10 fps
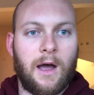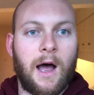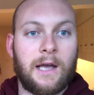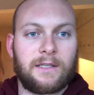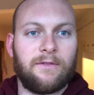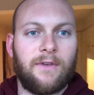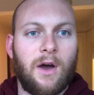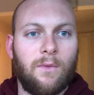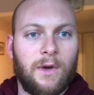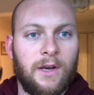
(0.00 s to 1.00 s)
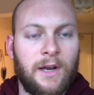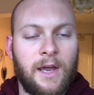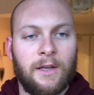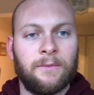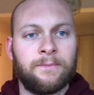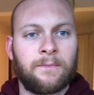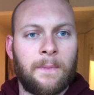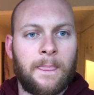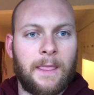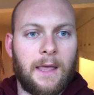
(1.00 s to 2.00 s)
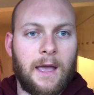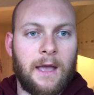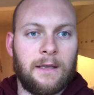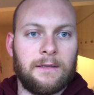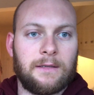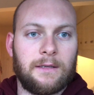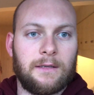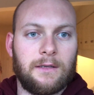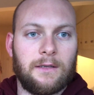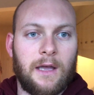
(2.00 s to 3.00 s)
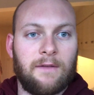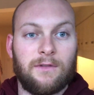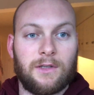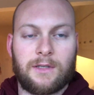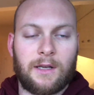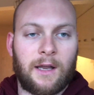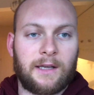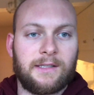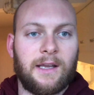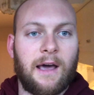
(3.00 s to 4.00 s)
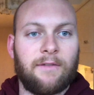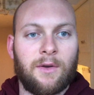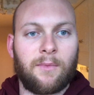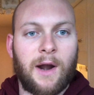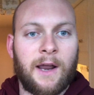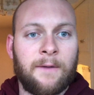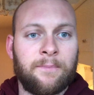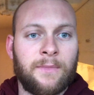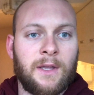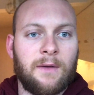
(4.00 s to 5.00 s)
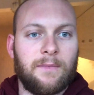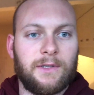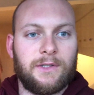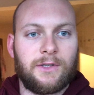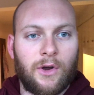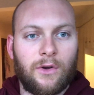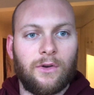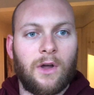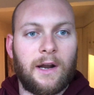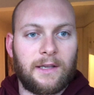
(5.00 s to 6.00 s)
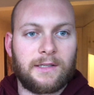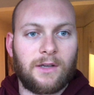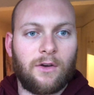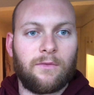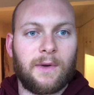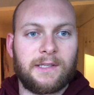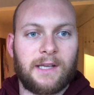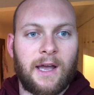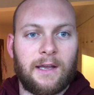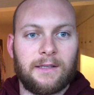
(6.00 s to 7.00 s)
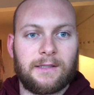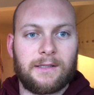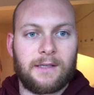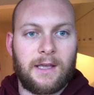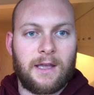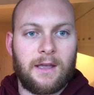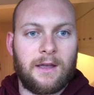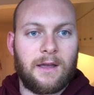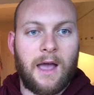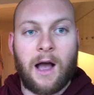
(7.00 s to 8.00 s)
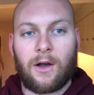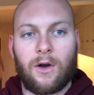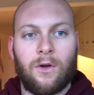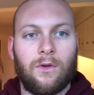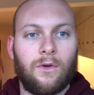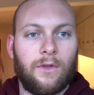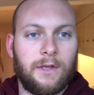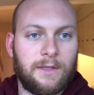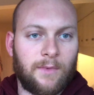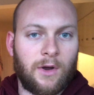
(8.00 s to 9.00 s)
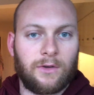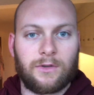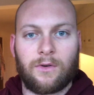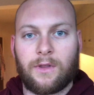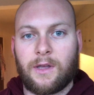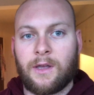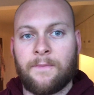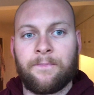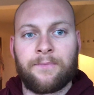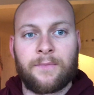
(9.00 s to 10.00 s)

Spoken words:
asking for help when you need it, and even just, like I said, having a break. But don't lie to yourself by saying it's the alcohol or the smokes or the